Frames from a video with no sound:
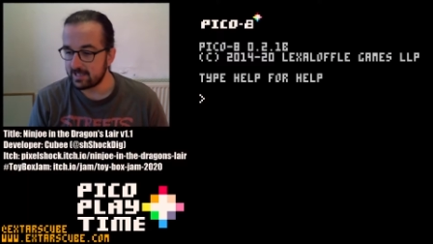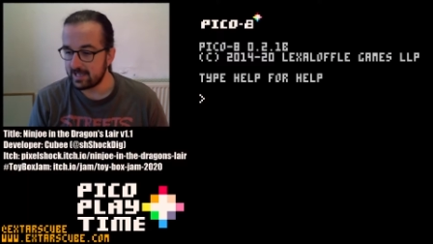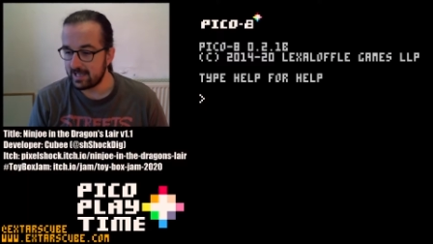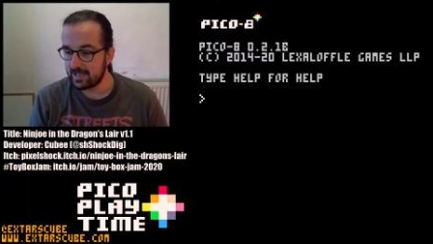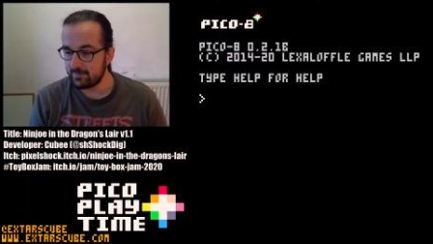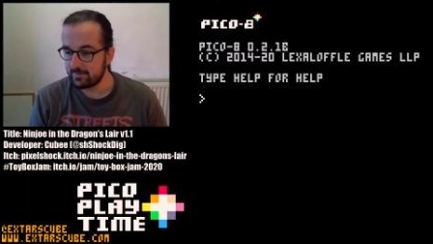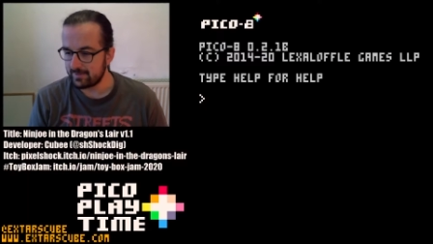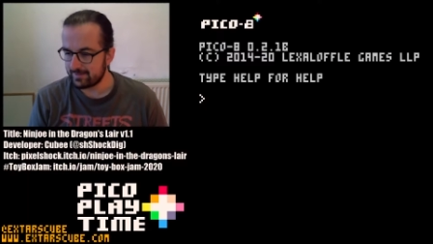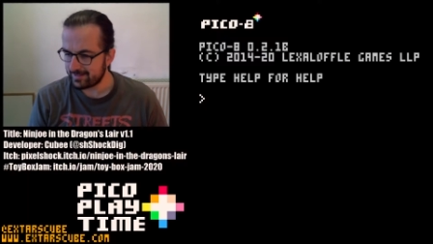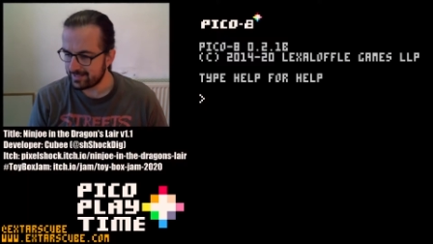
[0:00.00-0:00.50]

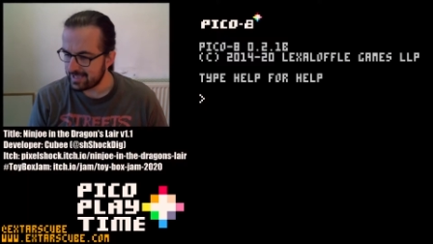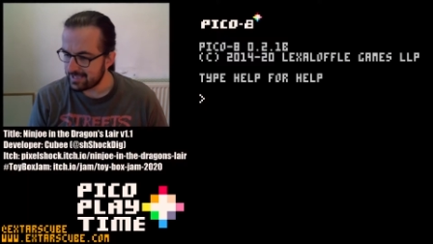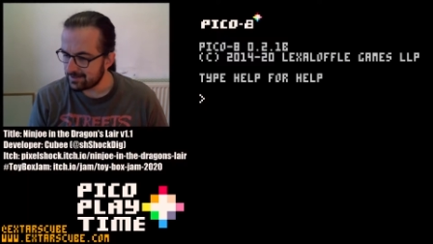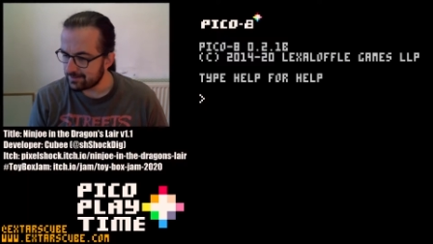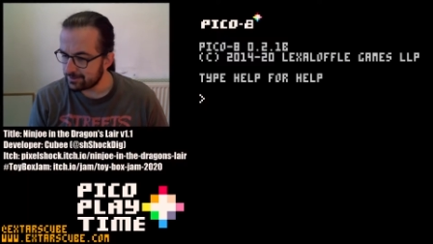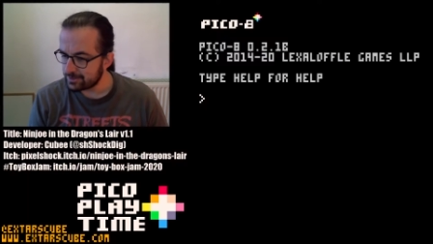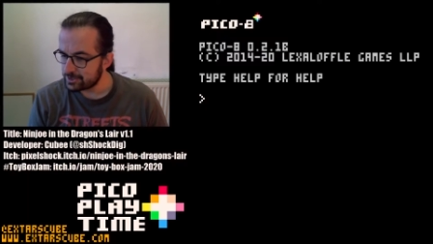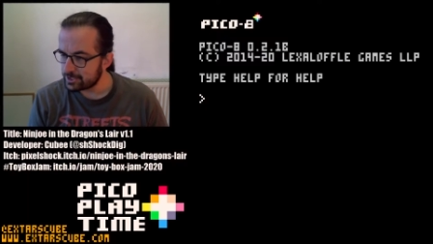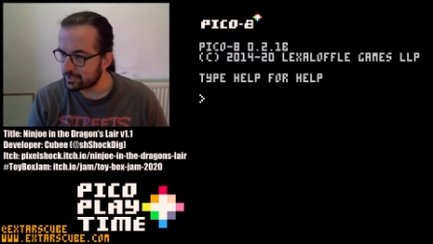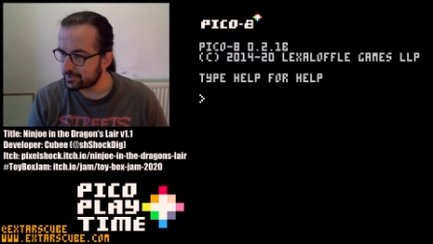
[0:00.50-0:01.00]
It's the
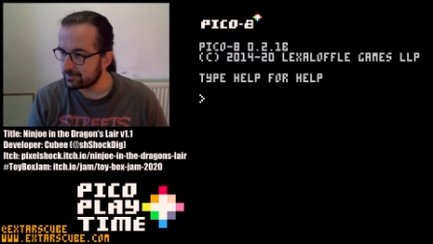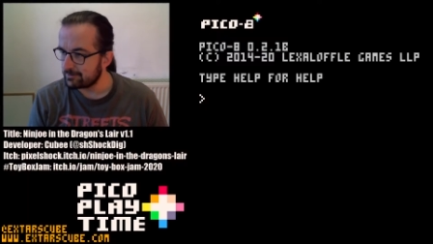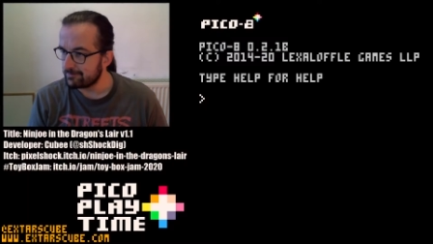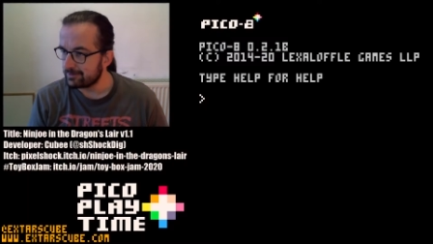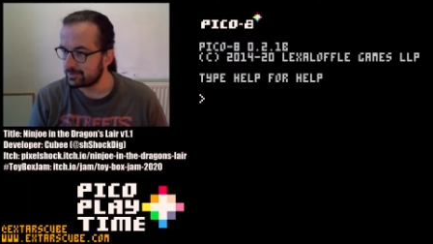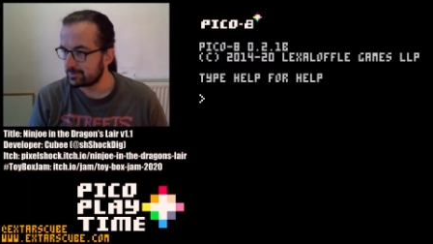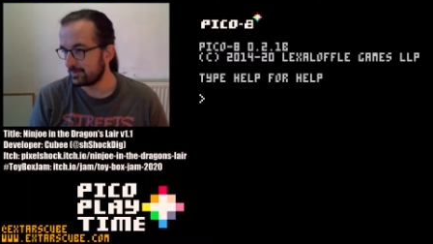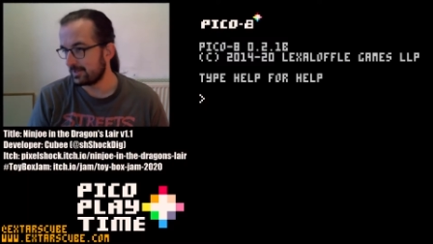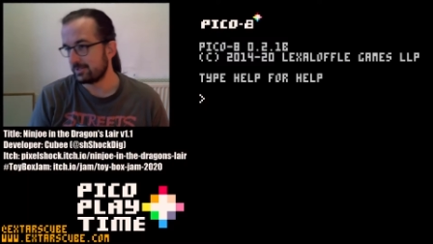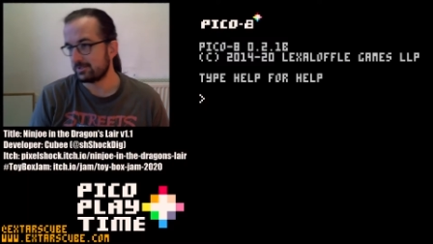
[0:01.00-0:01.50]
8th of
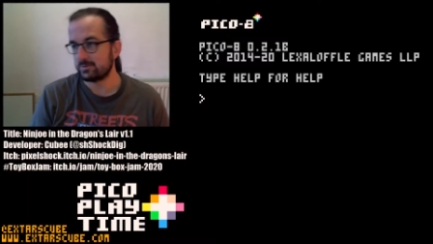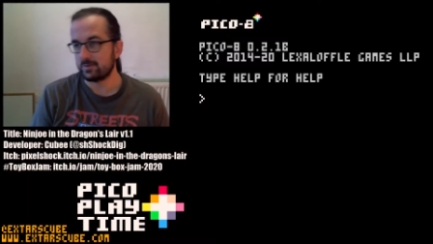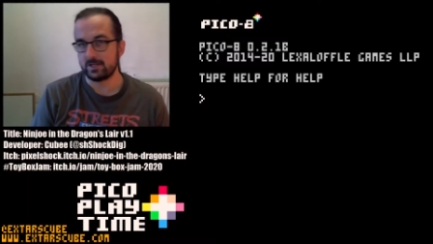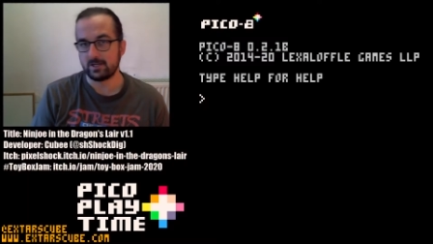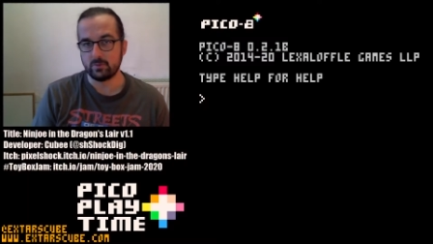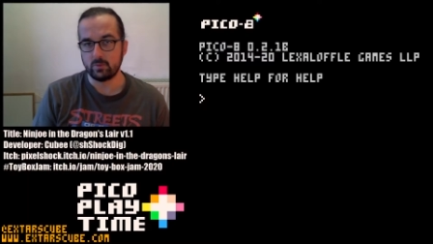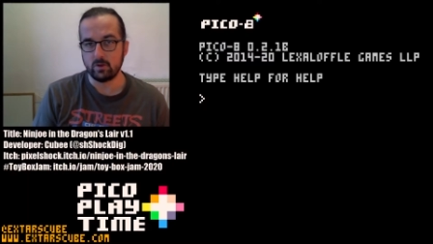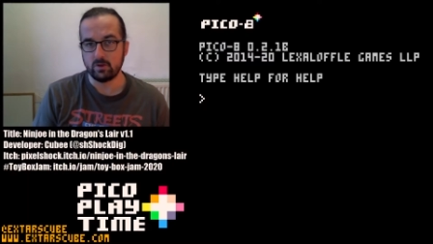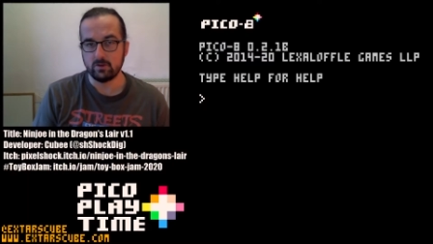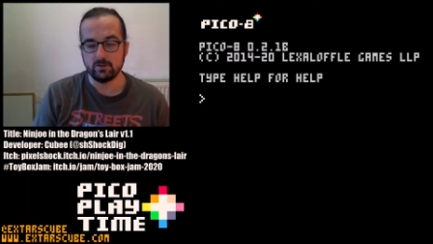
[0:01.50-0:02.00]
January
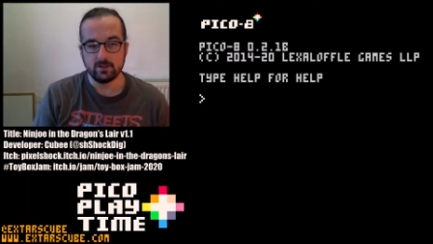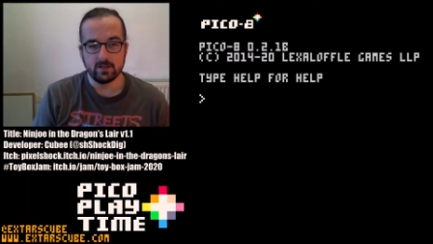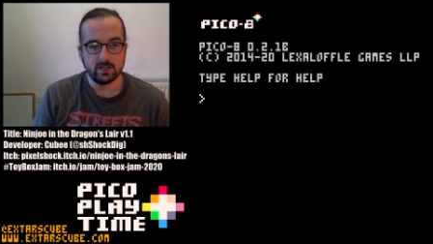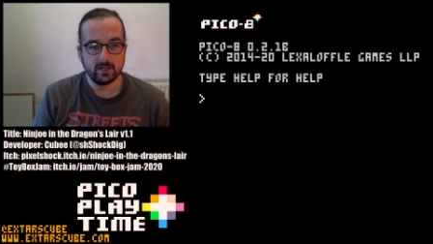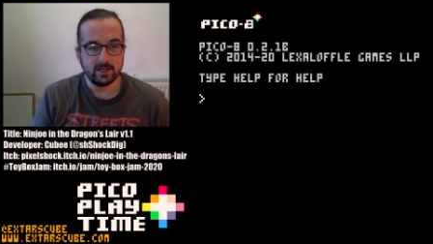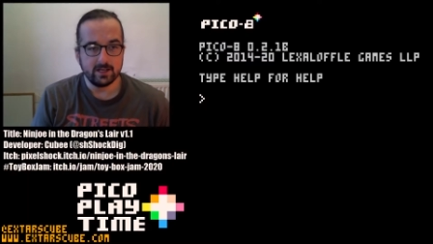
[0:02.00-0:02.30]
2021,